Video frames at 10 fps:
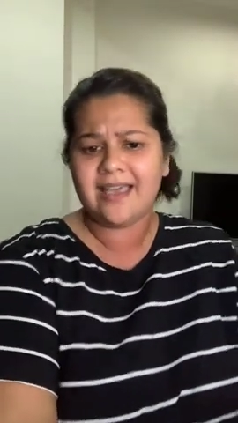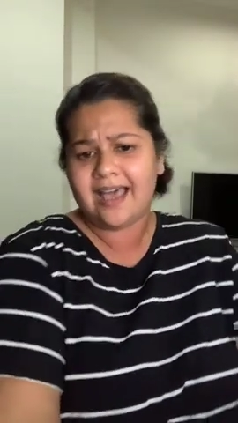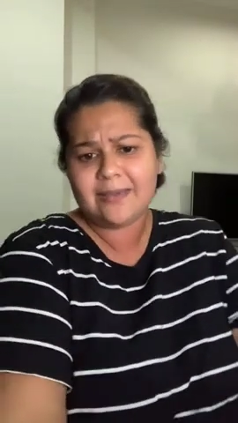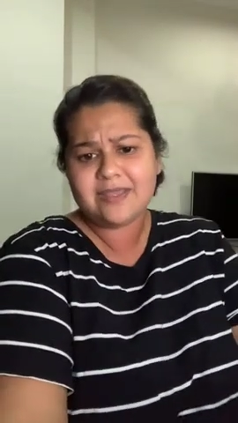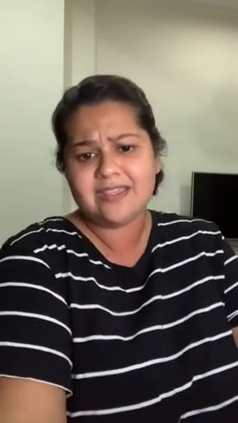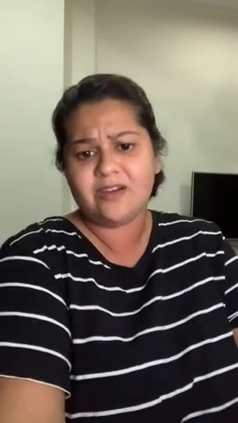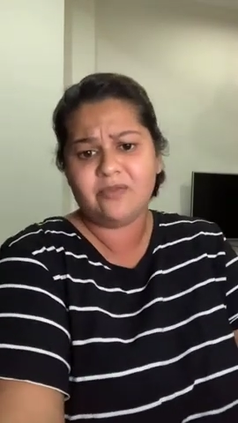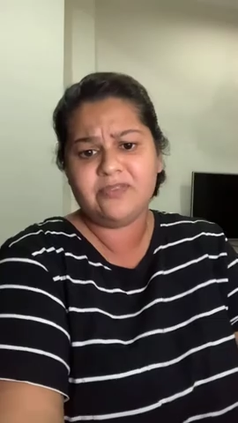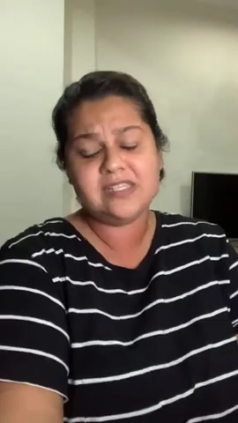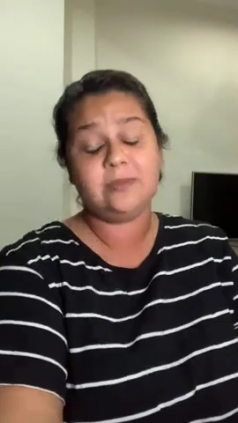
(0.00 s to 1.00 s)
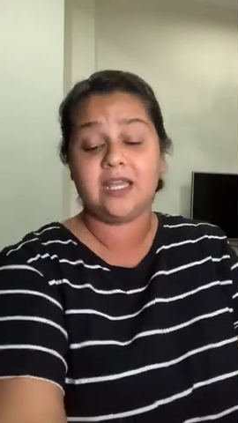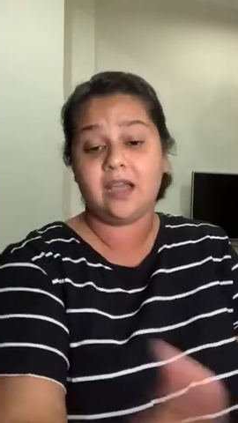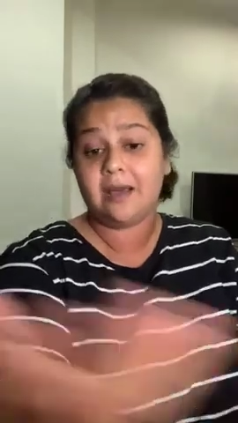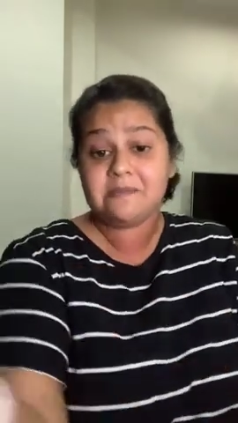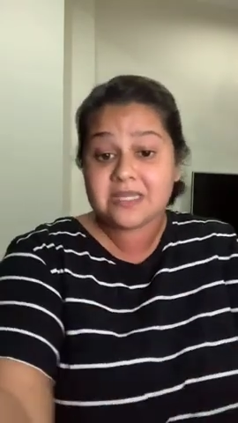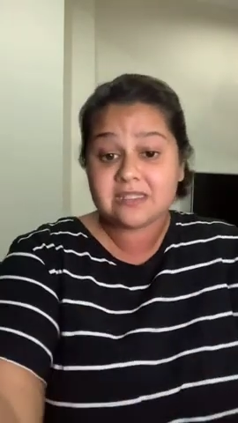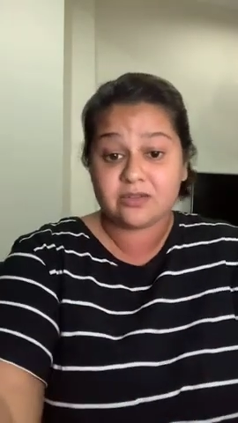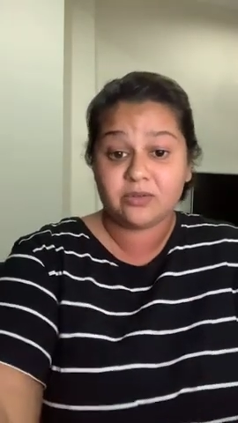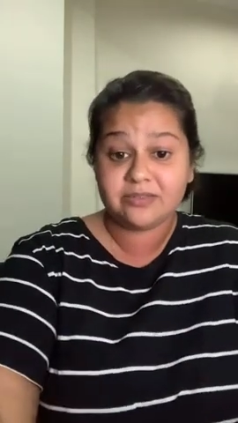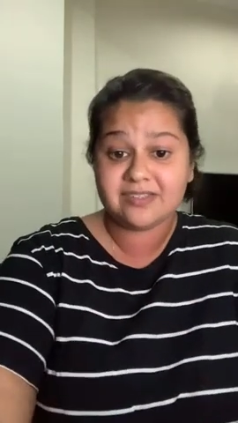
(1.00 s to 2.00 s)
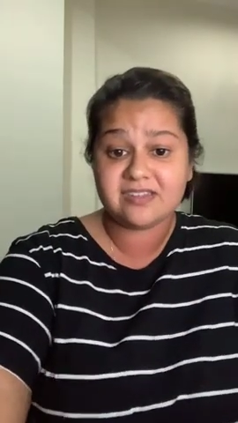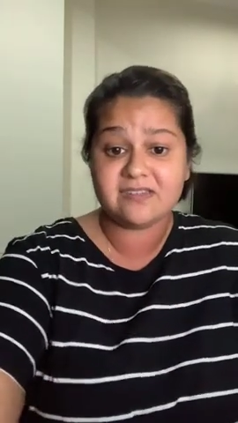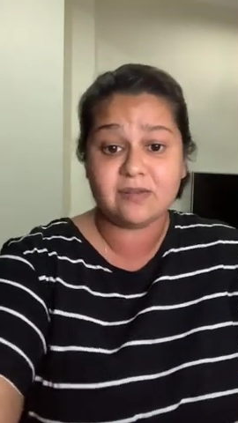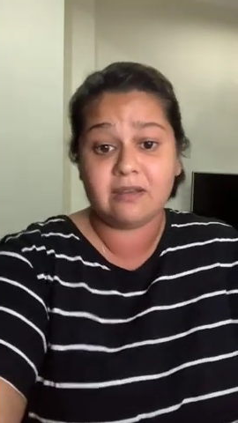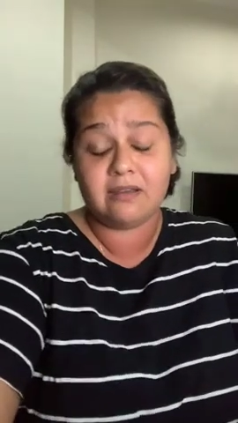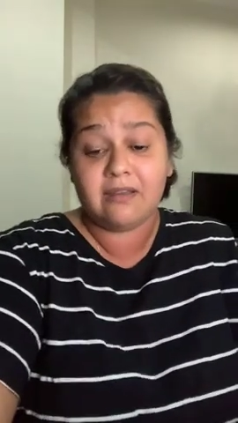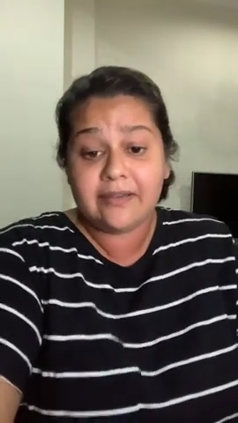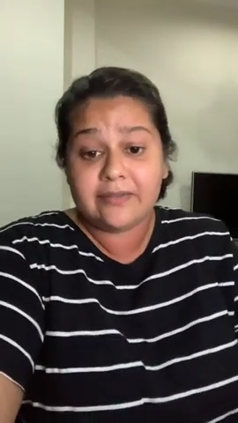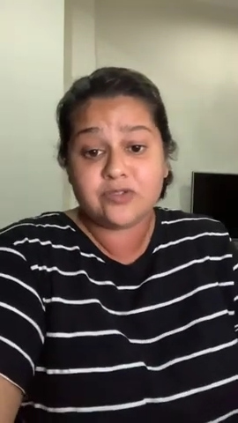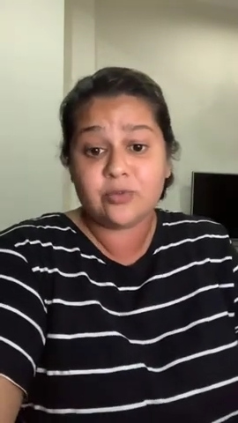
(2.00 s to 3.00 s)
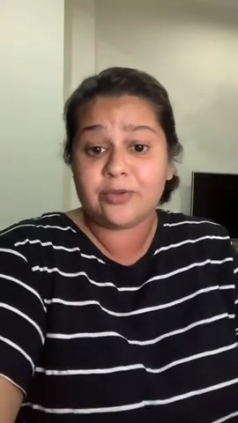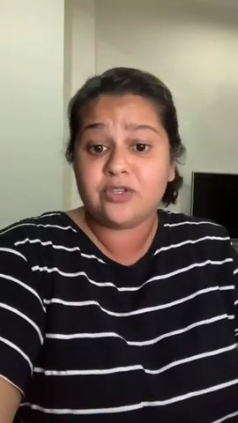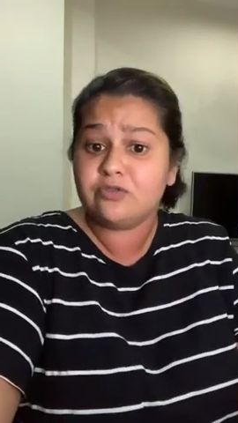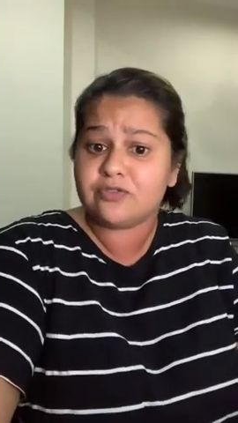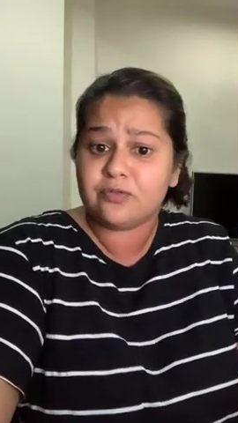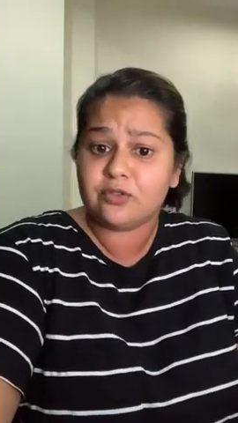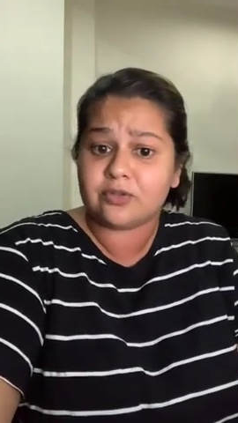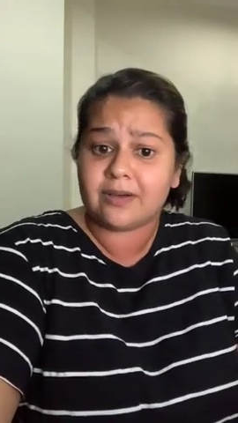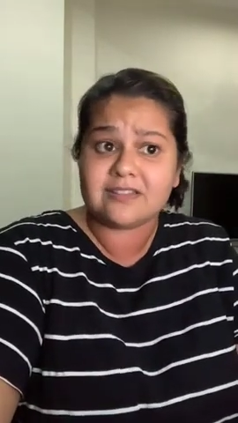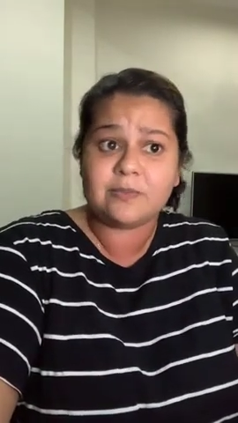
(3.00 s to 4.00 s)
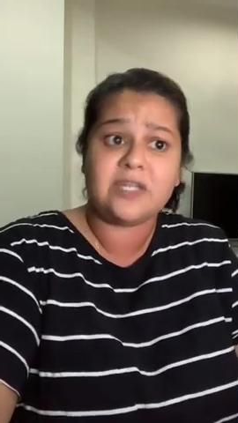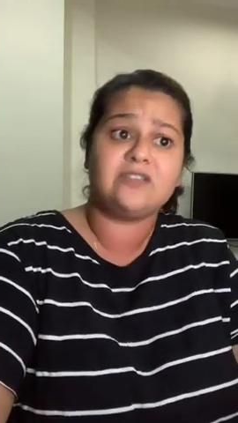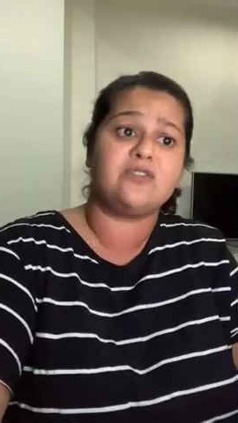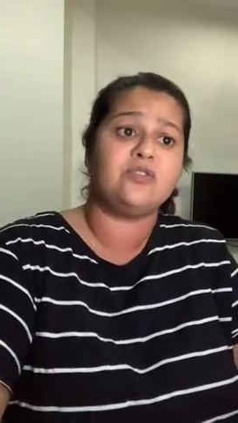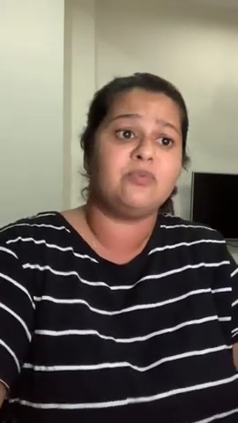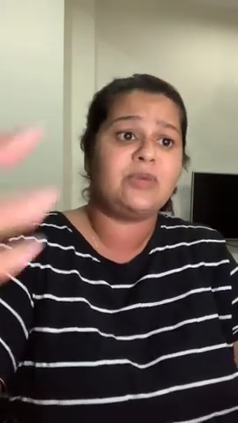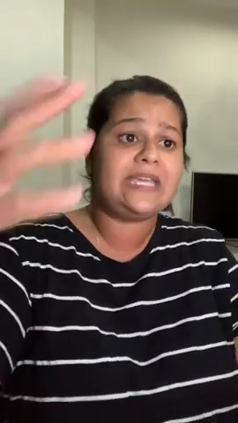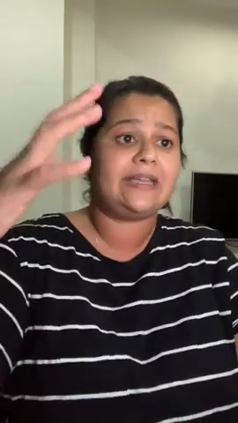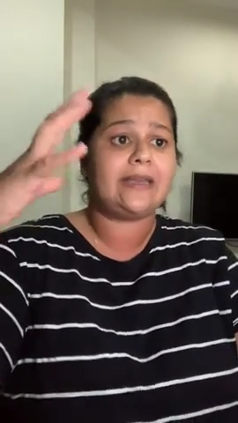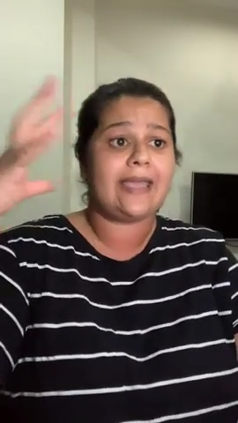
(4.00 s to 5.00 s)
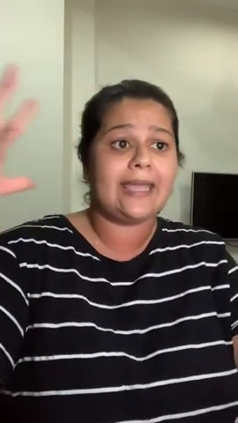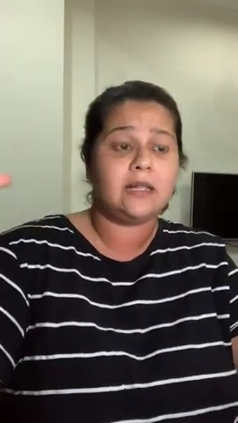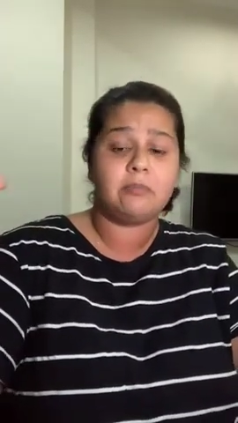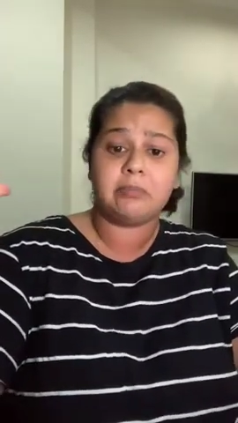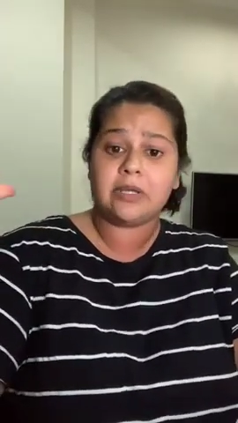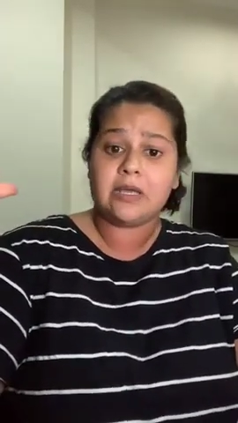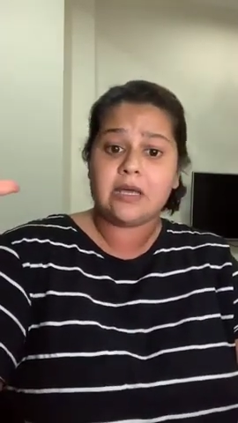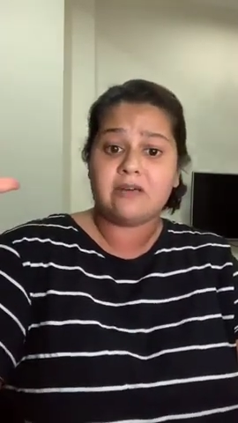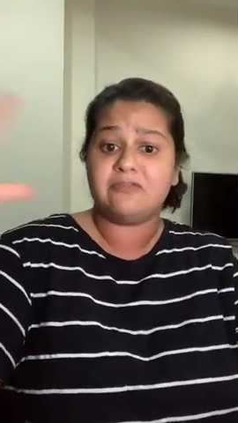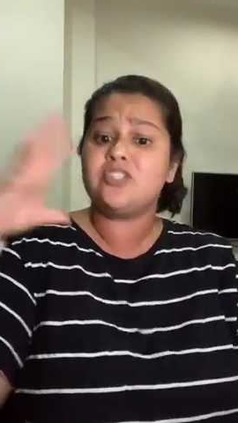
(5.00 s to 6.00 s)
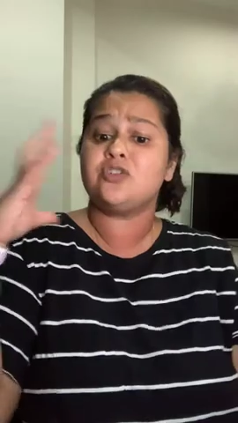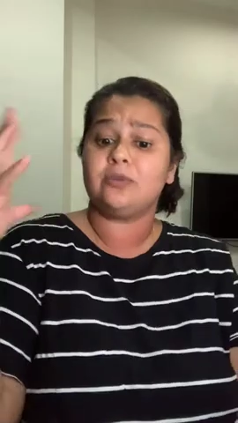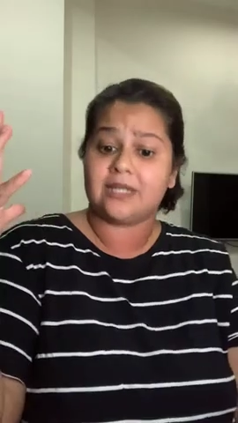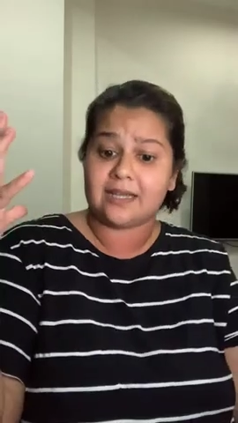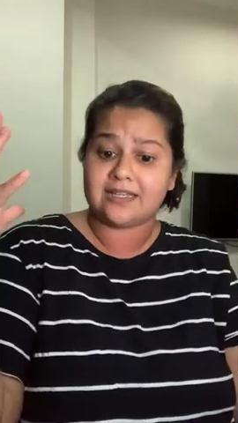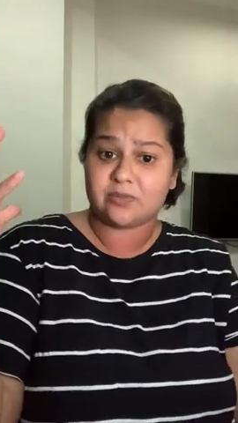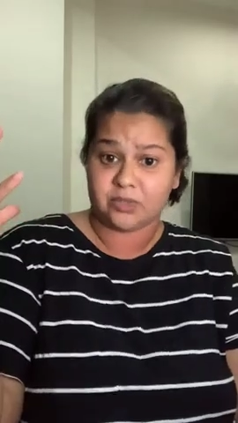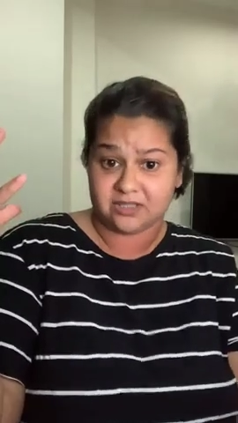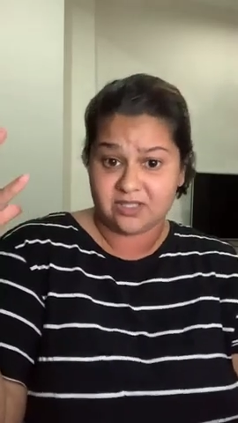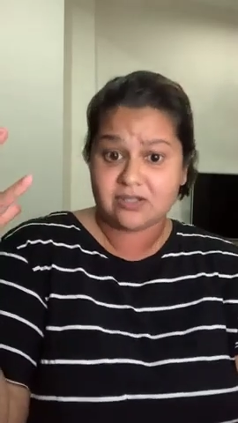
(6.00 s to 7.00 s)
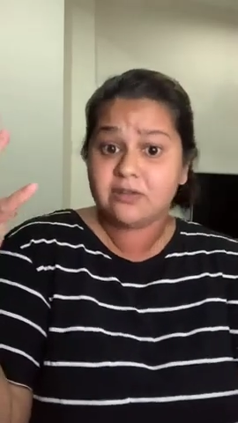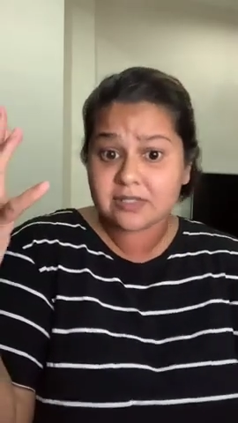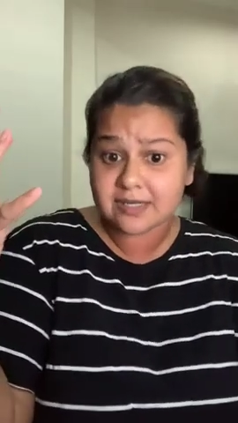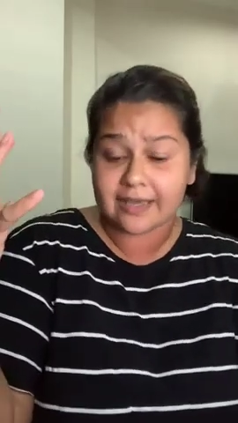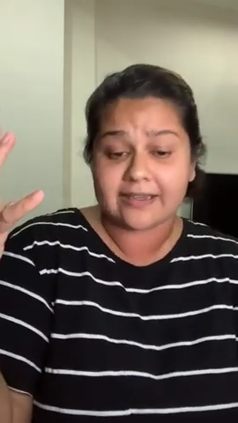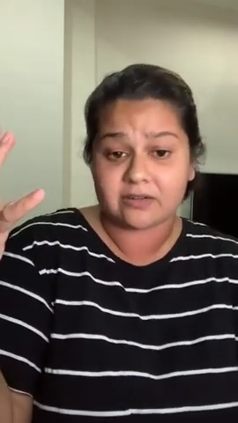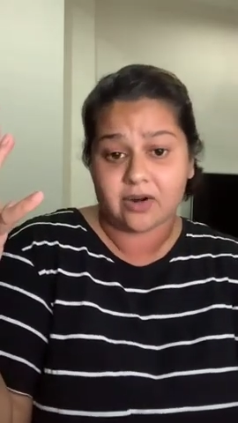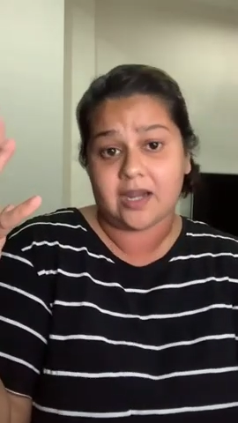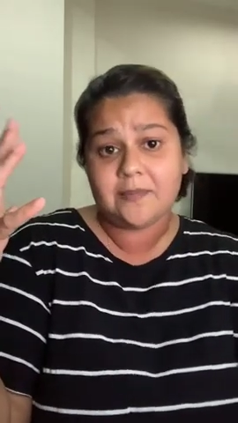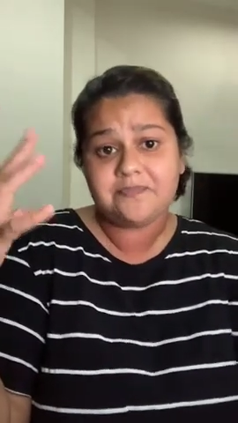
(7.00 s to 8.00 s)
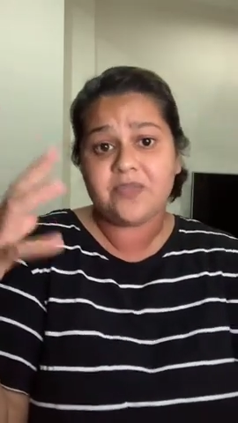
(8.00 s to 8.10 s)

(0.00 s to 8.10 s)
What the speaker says: I mean, they'd obviously be like, oh, miss, this is super useful to us because, we can help visualize what this looks like, right?